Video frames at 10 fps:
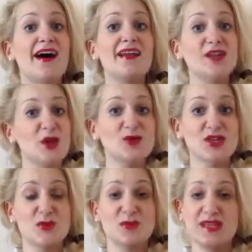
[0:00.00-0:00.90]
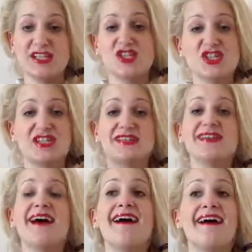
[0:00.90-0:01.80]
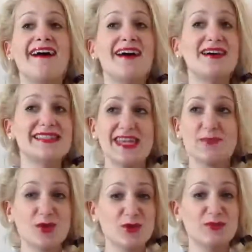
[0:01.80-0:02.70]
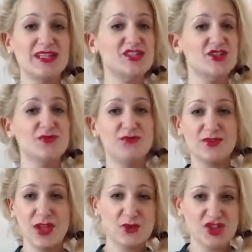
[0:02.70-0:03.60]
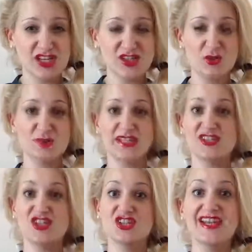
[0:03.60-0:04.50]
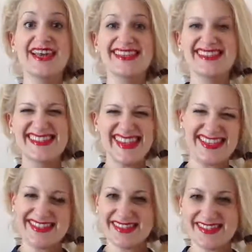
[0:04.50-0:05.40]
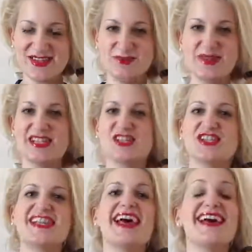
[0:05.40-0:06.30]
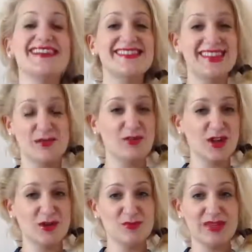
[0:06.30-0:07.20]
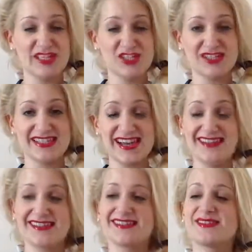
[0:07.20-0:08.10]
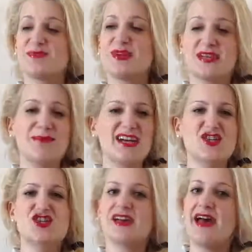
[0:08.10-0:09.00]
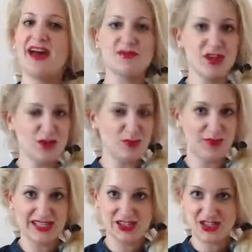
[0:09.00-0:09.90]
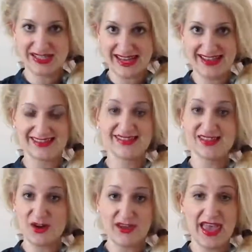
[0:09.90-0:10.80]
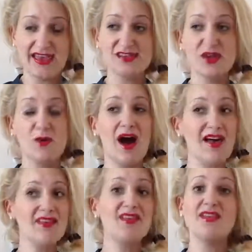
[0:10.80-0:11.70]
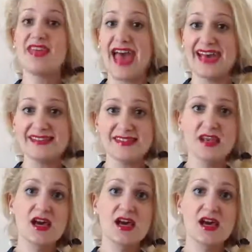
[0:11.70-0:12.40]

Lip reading: note completion, table completion, flowchart completion, sentence completion, and summary completion tasks, pretty much every completion tasks, okay? So, other than that,